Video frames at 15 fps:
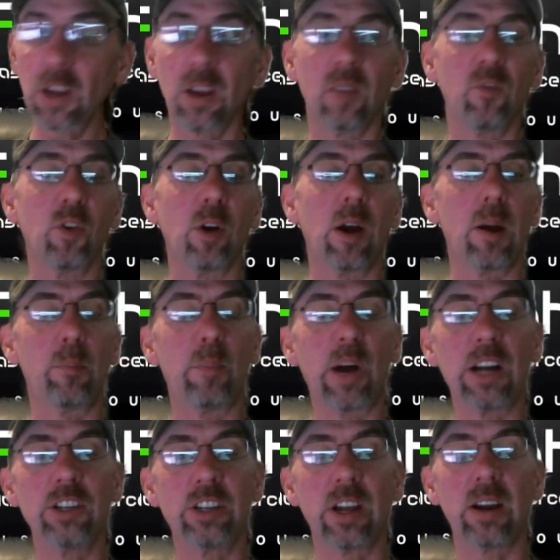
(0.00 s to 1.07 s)
If you're on a
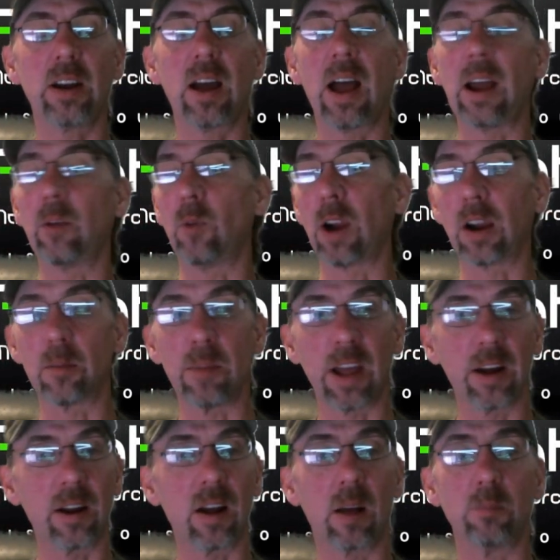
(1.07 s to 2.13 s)
budget, I
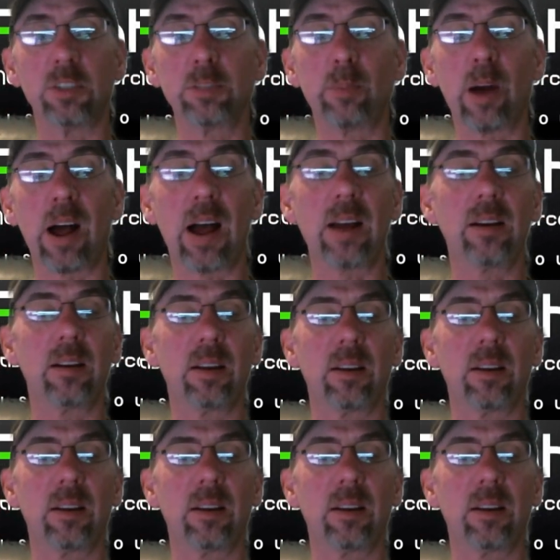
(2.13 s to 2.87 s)
recommend HubSpot.